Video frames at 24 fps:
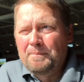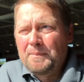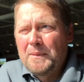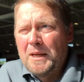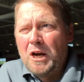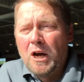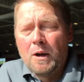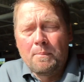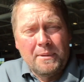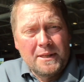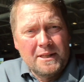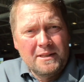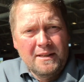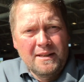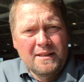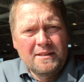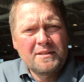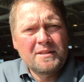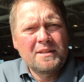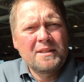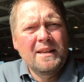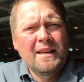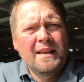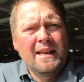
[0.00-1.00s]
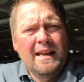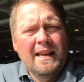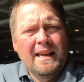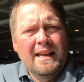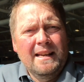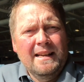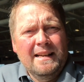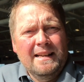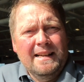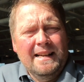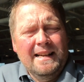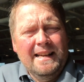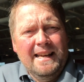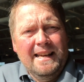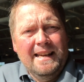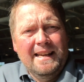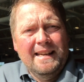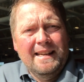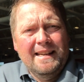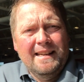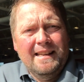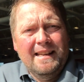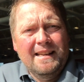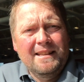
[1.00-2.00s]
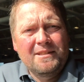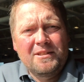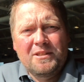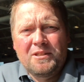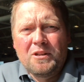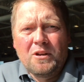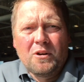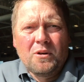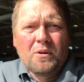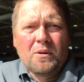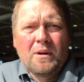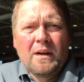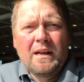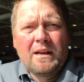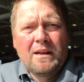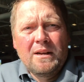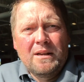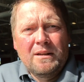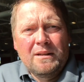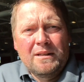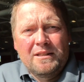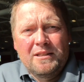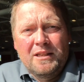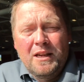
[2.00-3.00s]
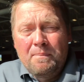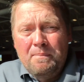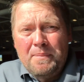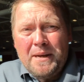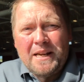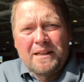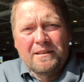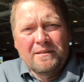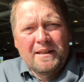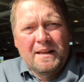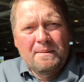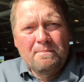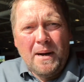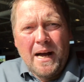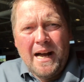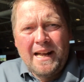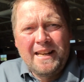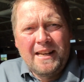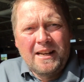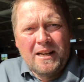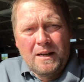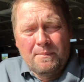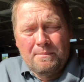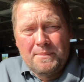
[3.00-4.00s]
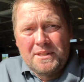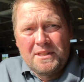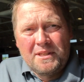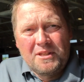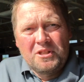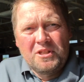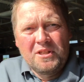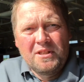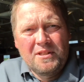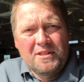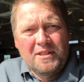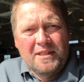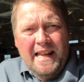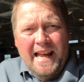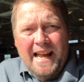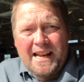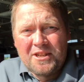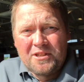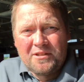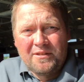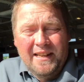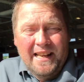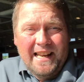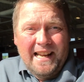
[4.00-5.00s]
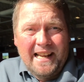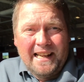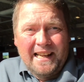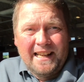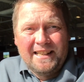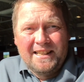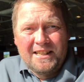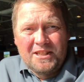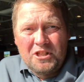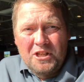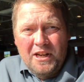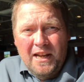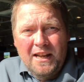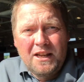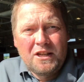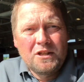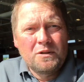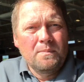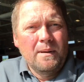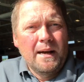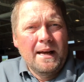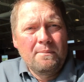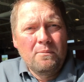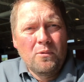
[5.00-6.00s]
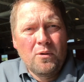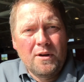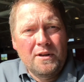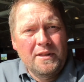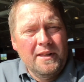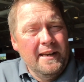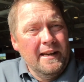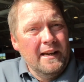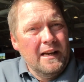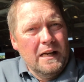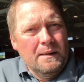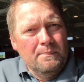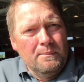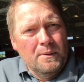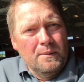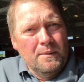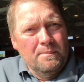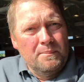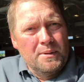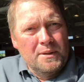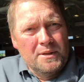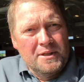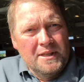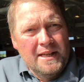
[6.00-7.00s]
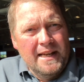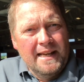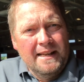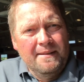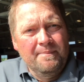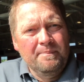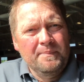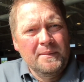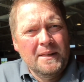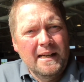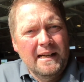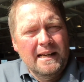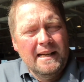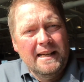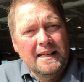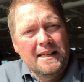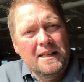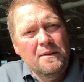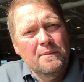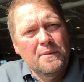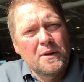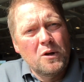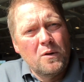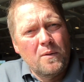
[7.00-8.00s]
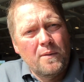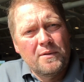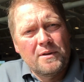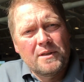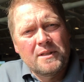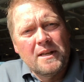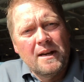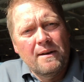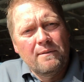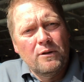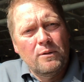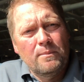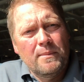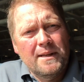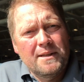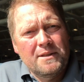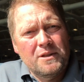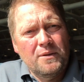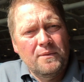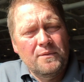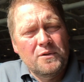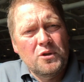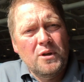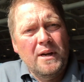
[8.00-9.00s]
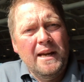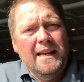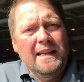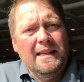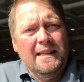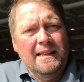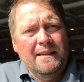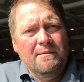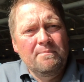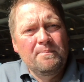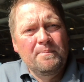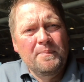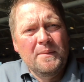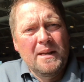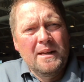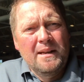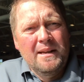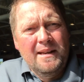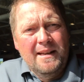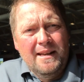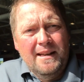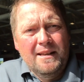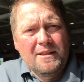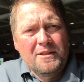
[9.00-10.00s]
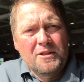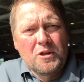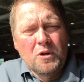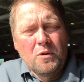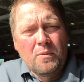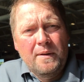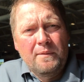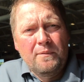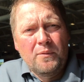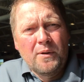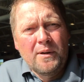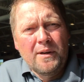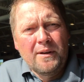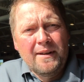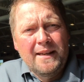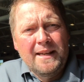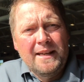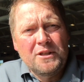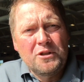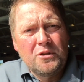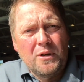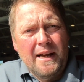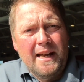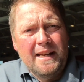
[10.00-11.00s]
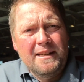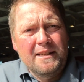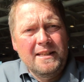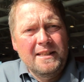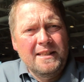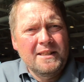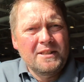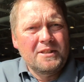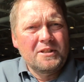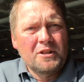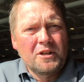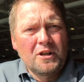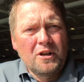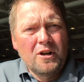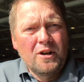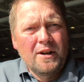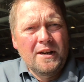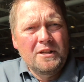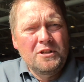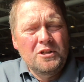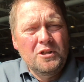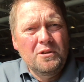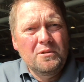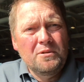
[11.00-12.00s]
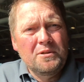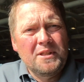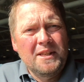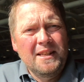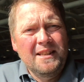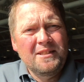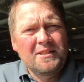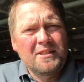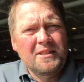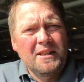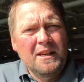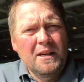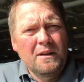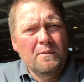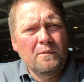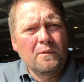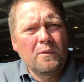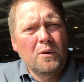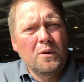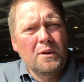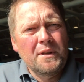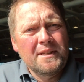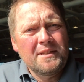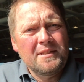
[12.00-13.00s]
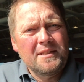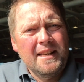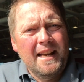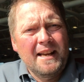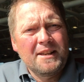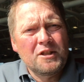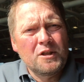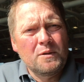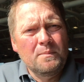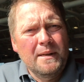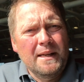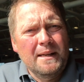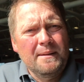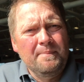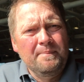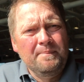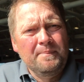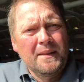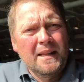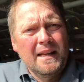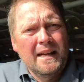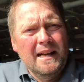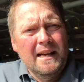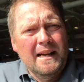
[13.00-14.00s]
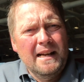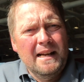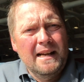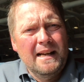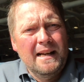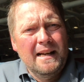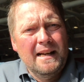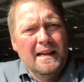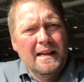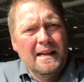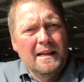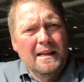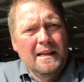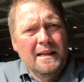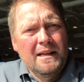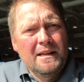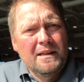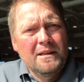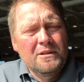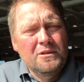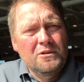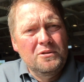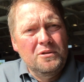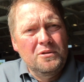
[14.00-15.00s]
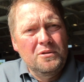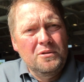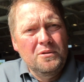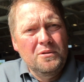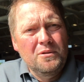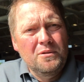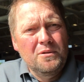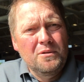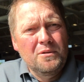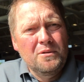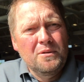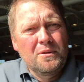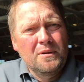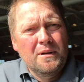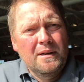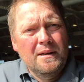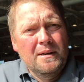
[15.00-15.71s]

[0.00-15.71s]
competent. And so typically body composition is actually not going to change by more than a couple percent, even over several months of training. And so we've really tried to discourage using skin fold assessment to